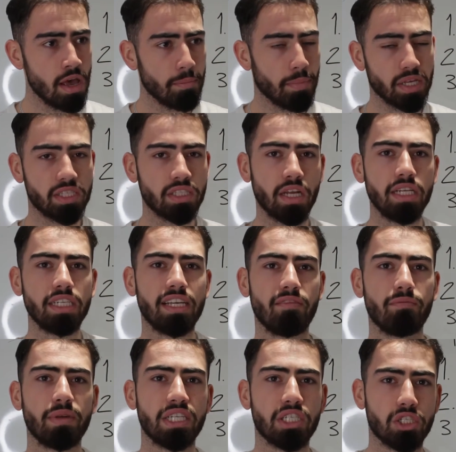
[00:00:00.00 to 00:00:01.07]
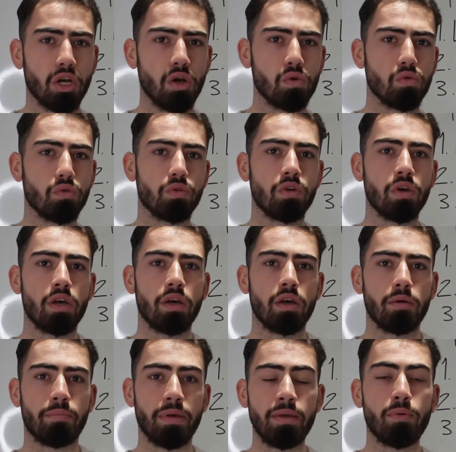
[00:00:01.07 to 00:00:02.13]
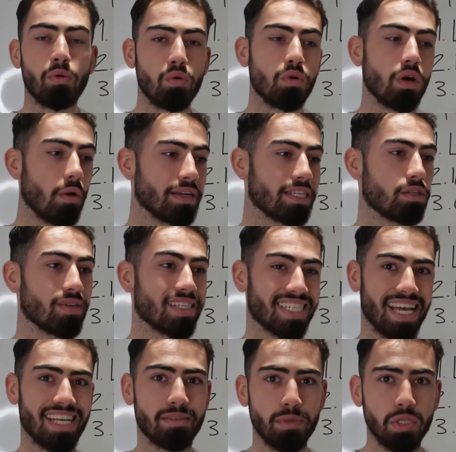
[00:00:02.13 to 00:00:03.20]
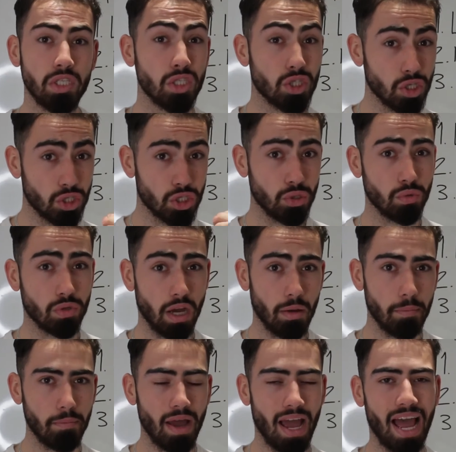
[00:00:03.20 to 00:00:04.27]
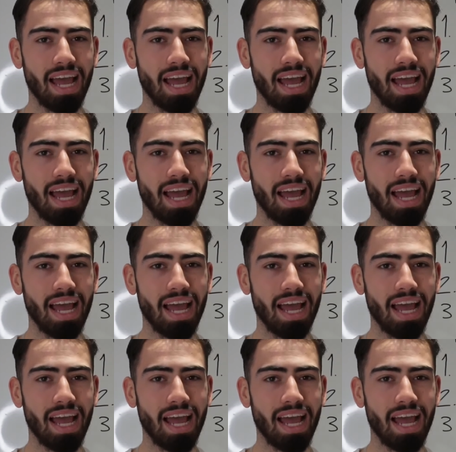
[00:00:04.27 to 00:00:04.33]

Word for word: But studies have been shown, people who go into assessments that chew gum